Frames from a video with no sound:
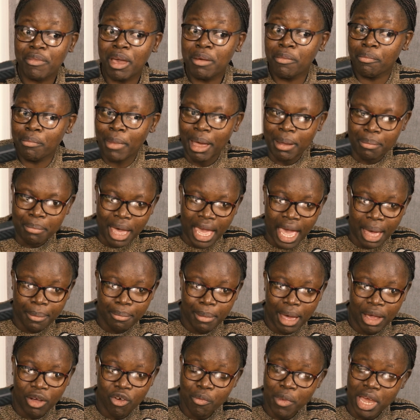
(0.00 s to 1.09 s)

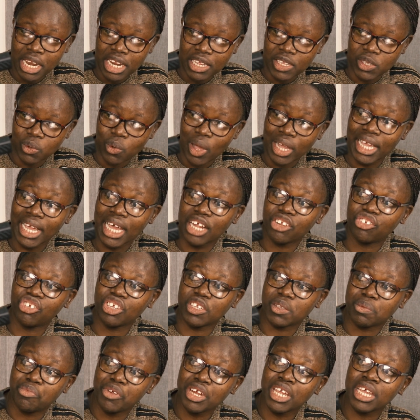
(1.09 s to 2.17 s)
my woman is working and
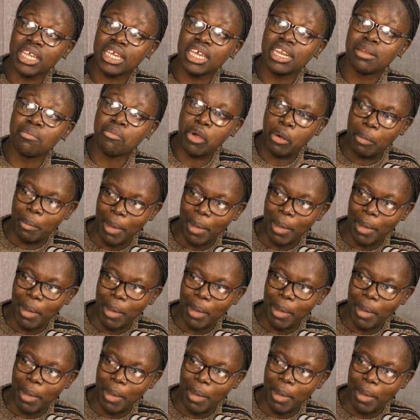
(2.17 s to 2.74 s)
she's bringing in more